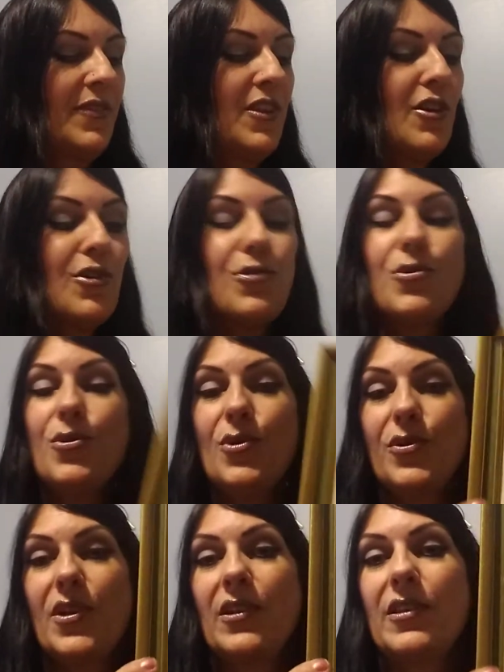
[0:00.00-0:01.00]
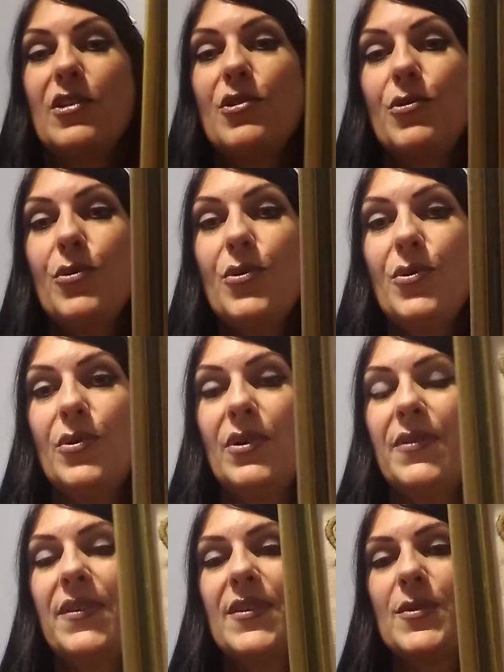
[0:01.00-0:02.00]
they're cruel. They're a little cruel
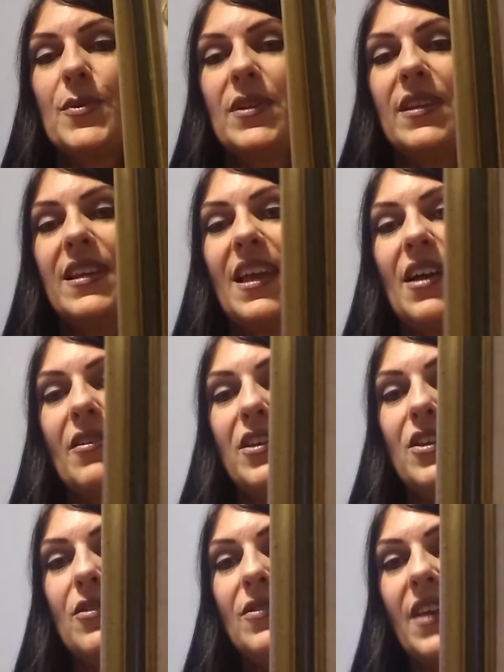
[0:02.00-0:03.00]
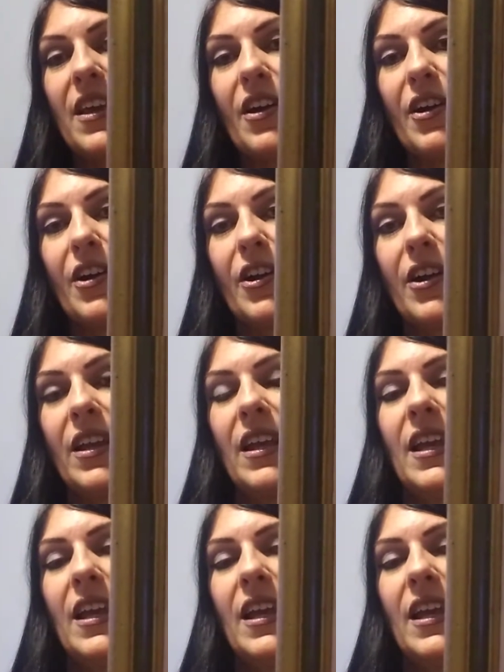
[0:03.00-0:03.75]
in this one. Look how cute they are.